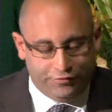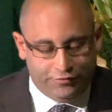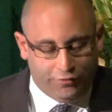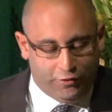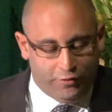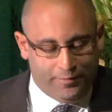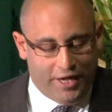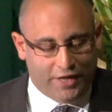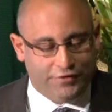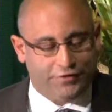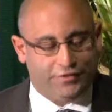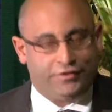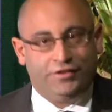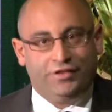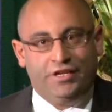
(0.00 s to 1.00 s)
and
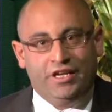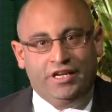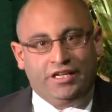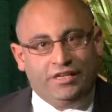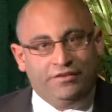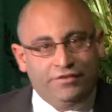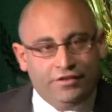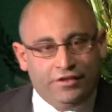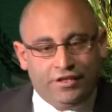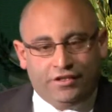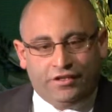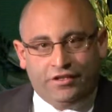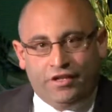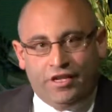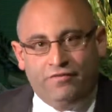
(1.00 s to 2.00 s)
foremost, given that